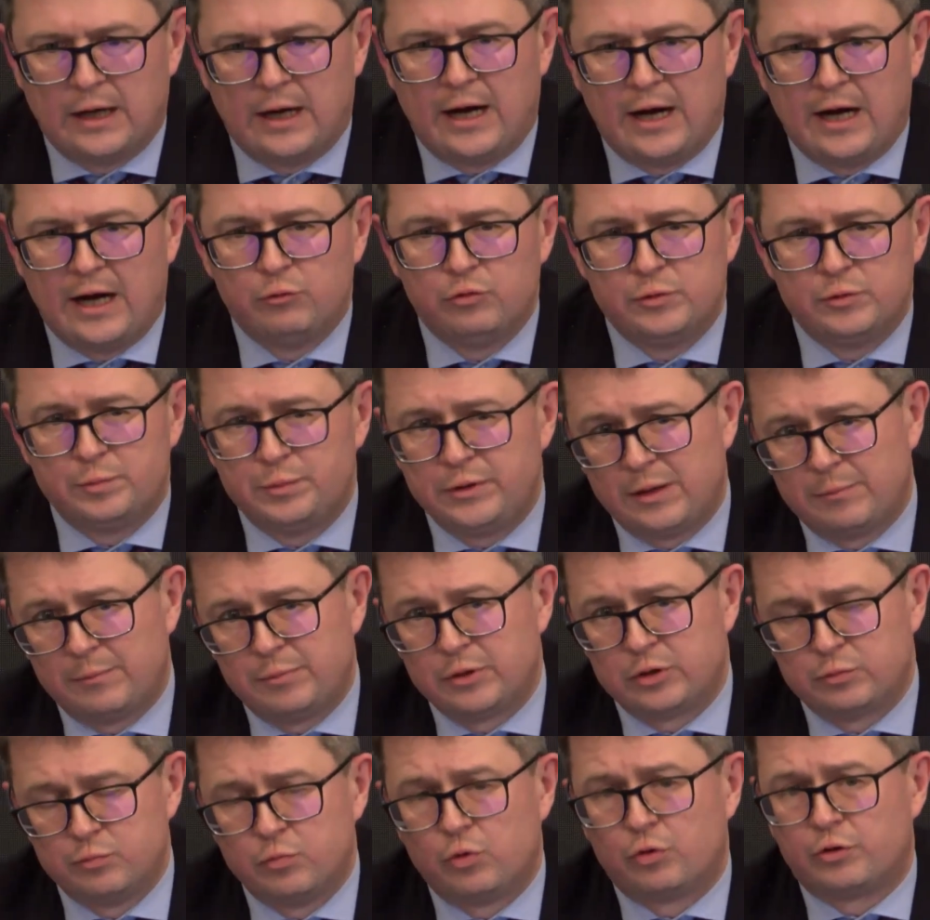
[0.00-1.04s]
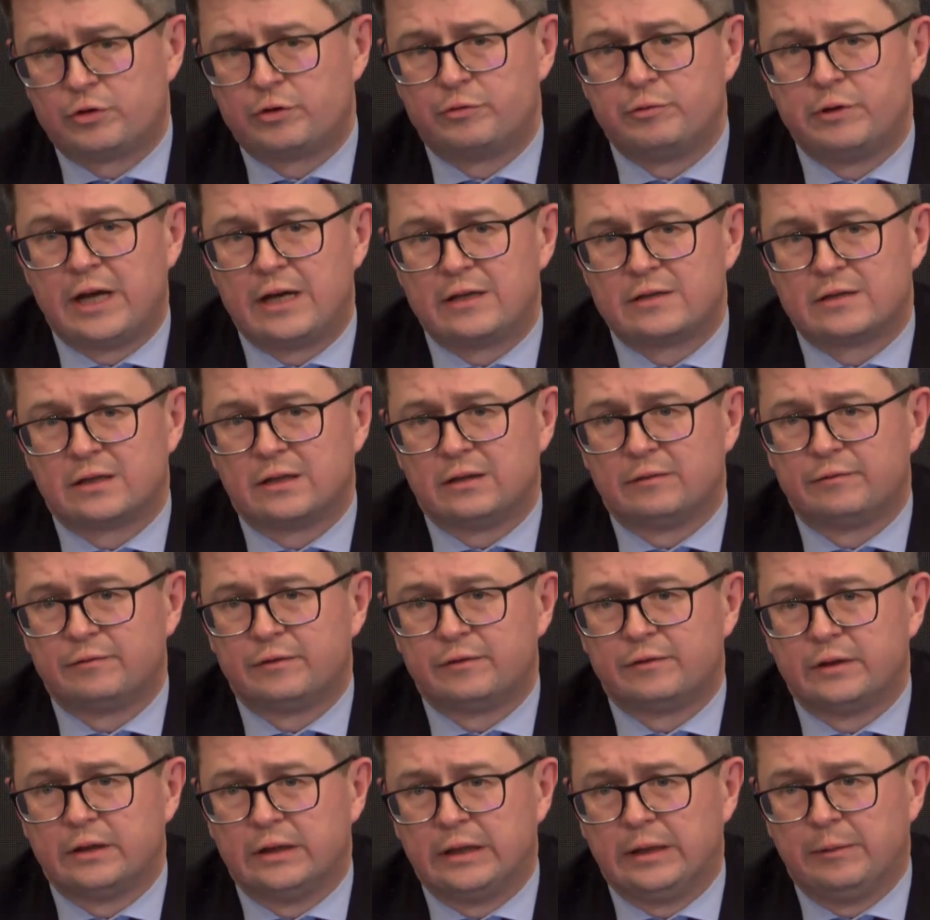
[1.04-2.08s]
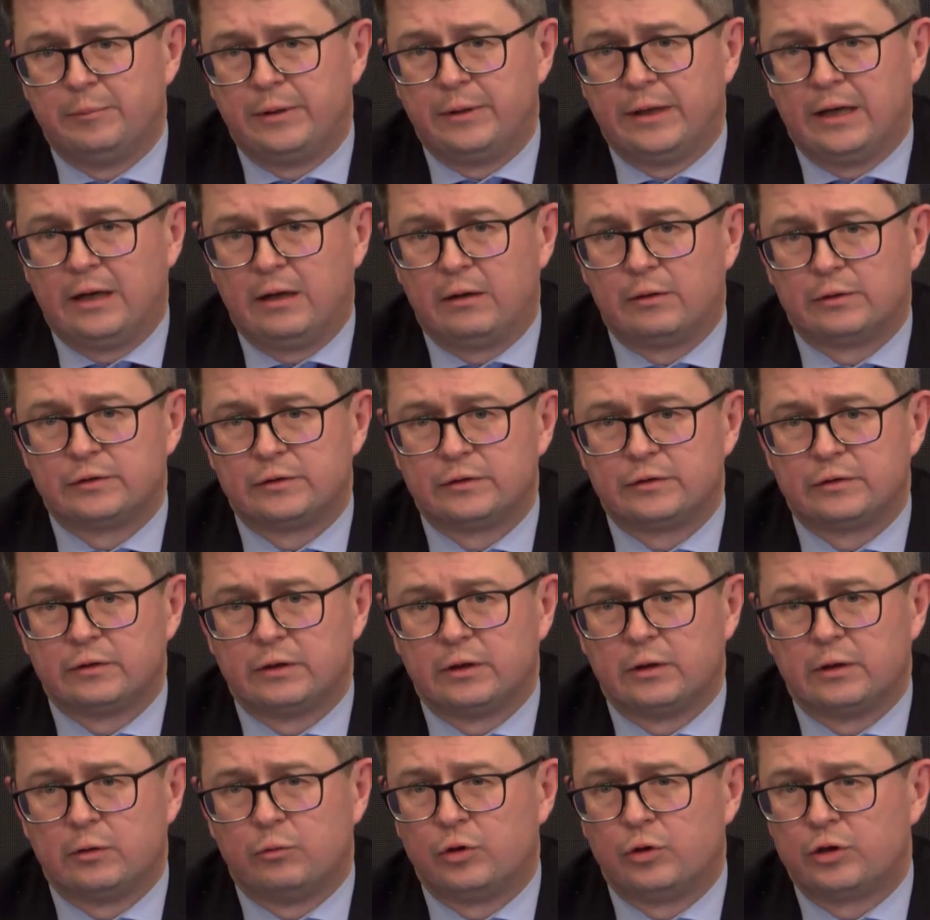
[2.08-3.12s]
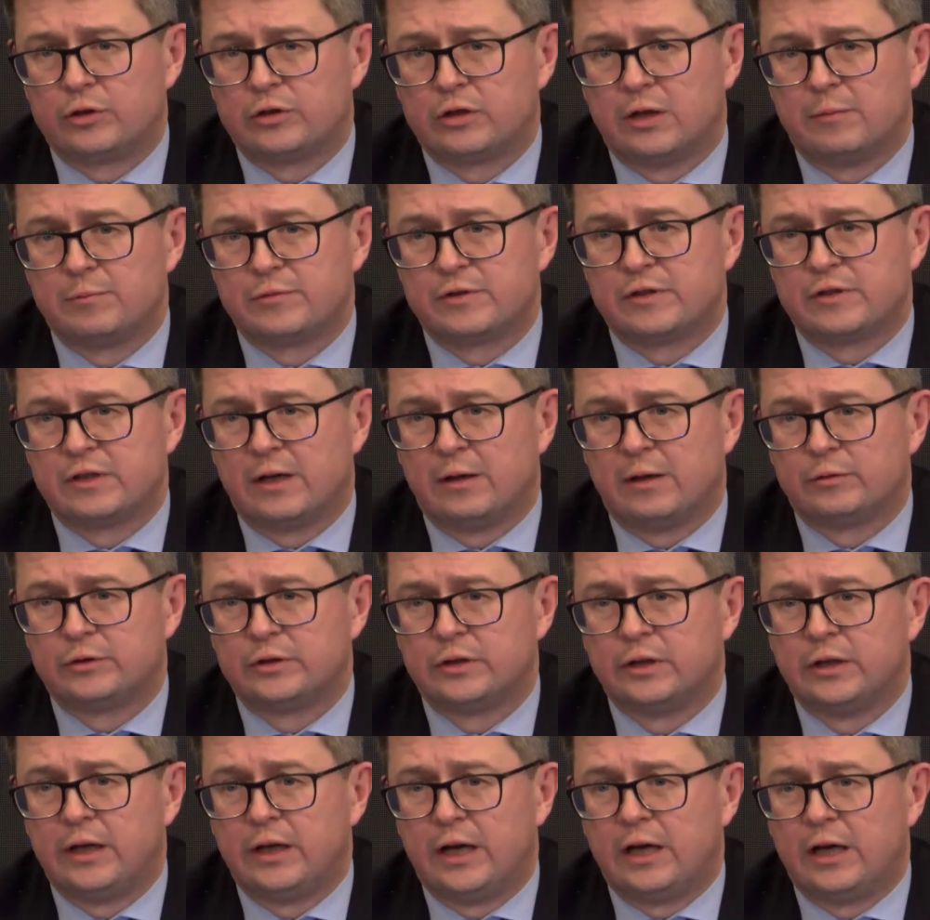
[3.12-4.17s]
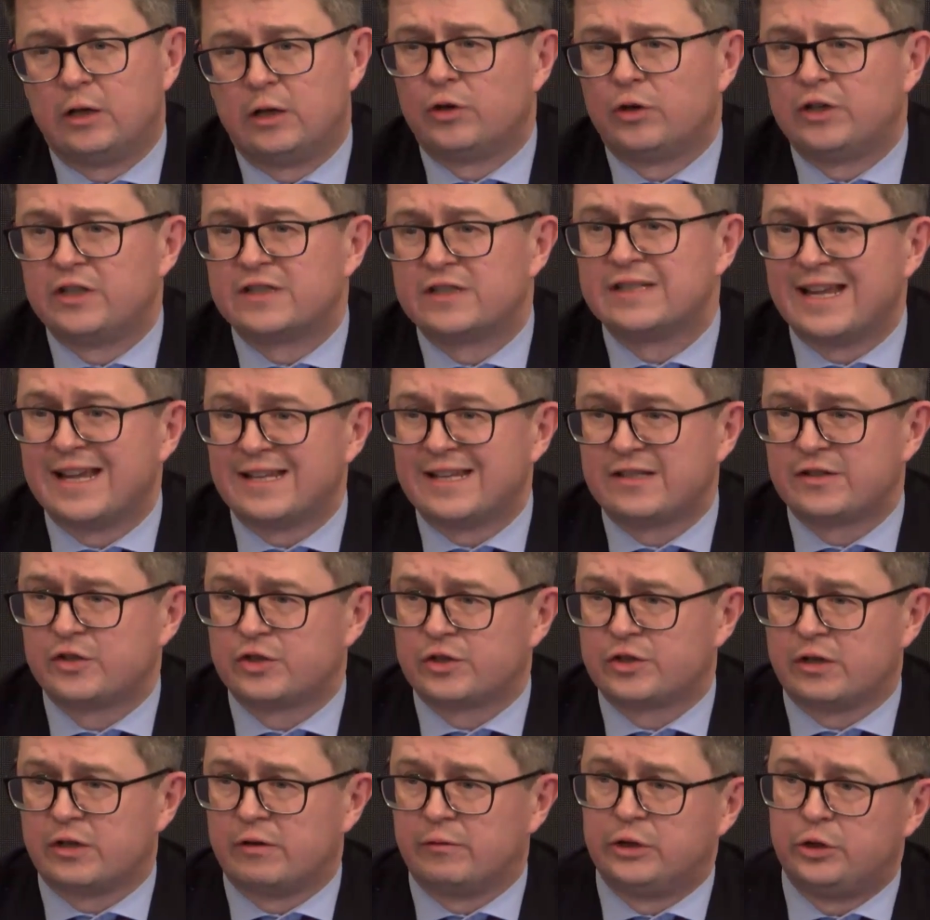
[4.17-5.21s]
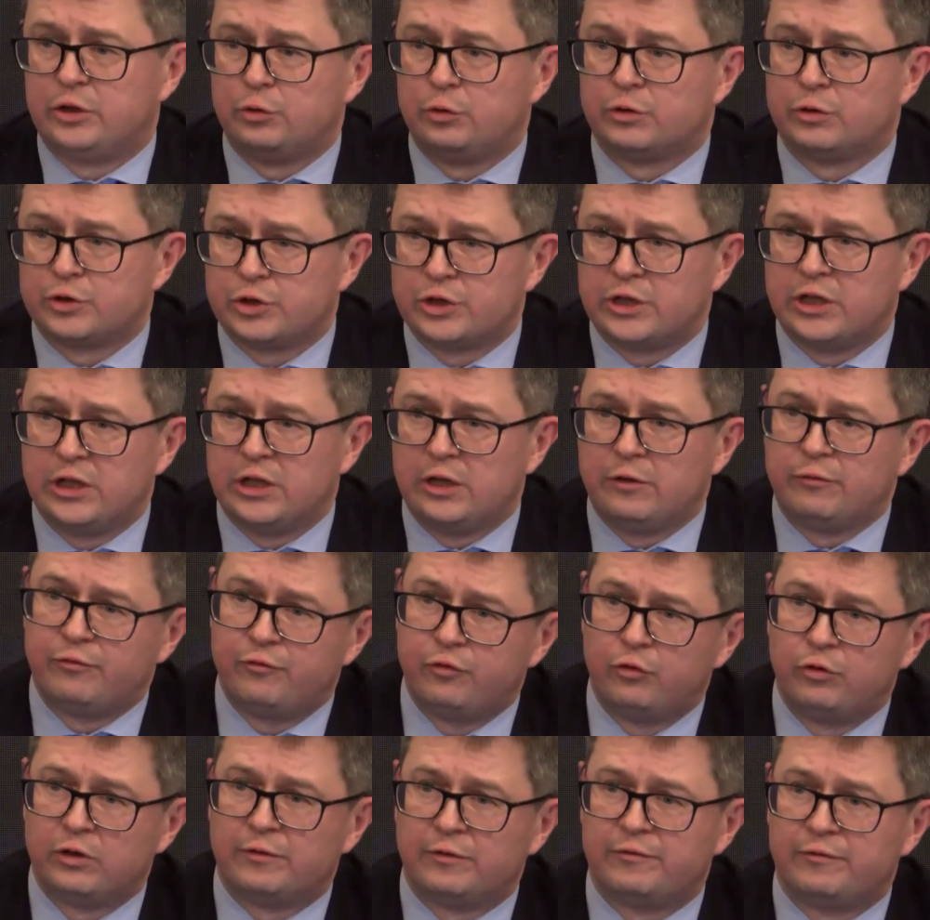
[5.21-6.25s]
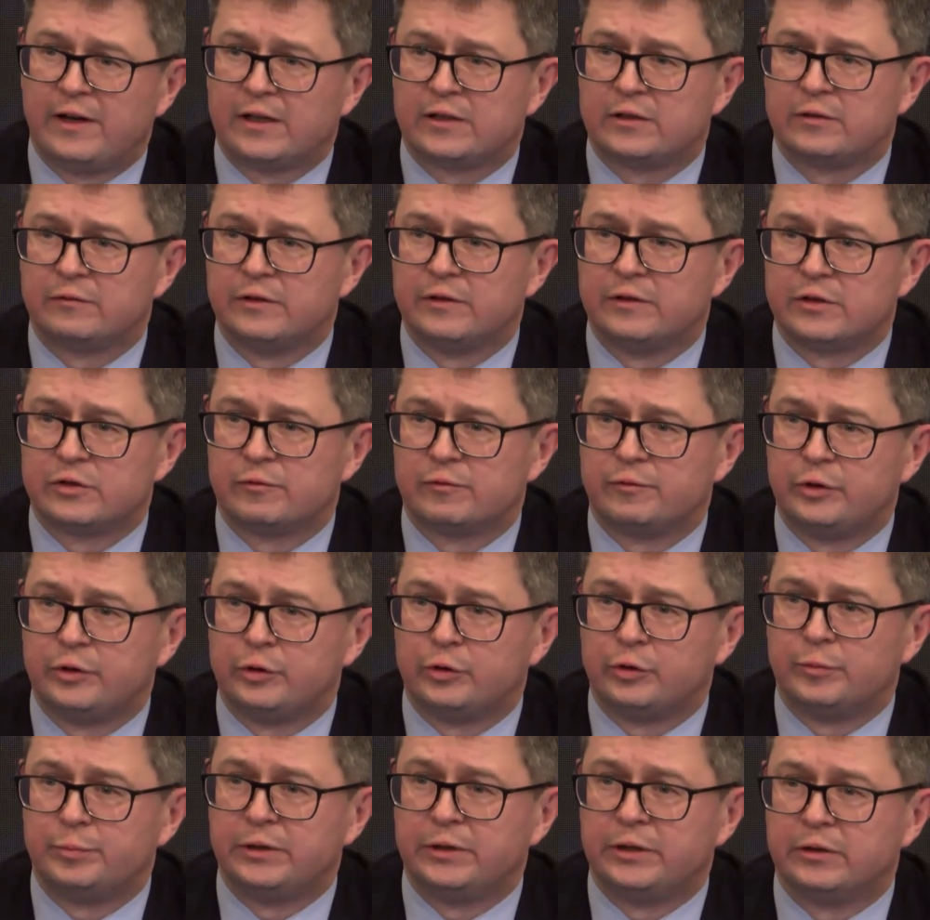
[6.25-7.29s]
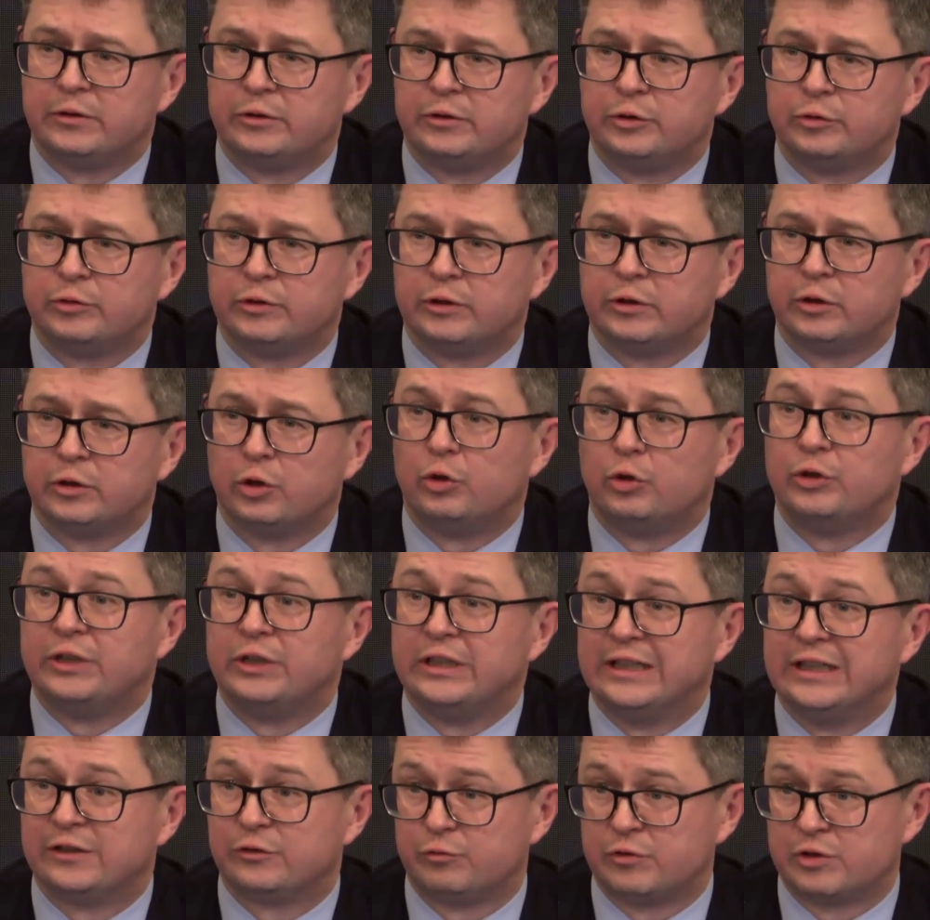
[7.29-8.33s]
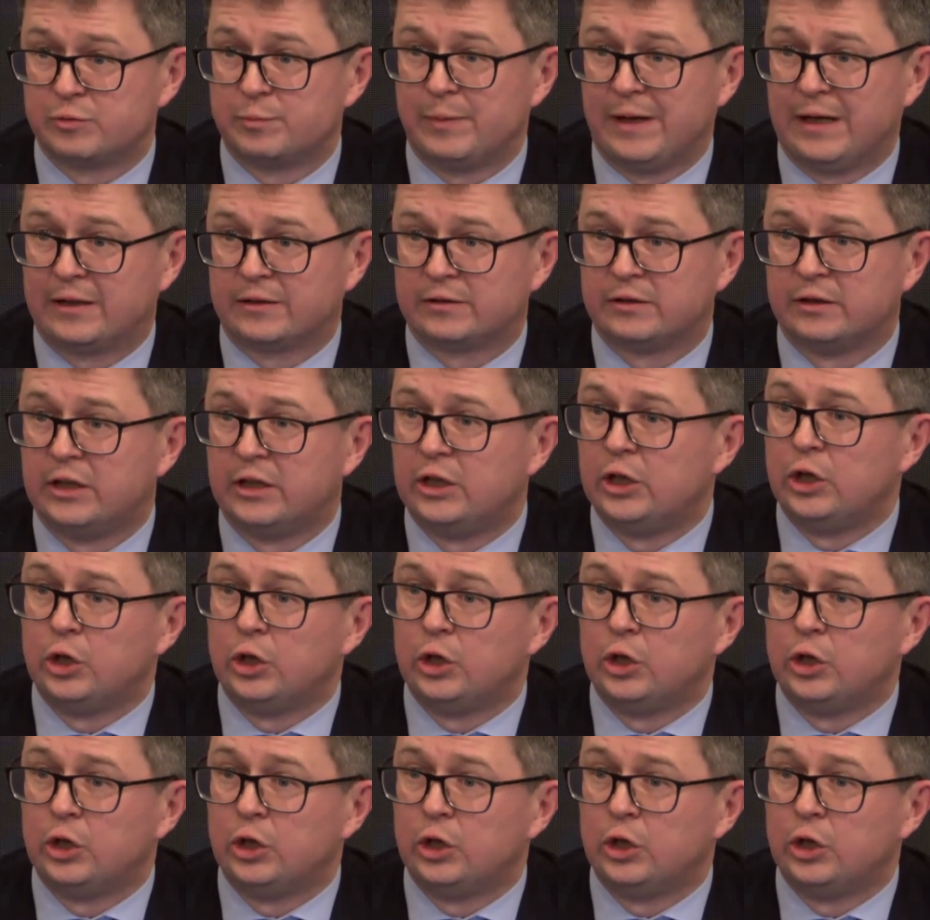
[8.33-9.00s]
I would be a bit more creative about what comes out and what is necessary to achieve full effectiveness of European Union law in this respect.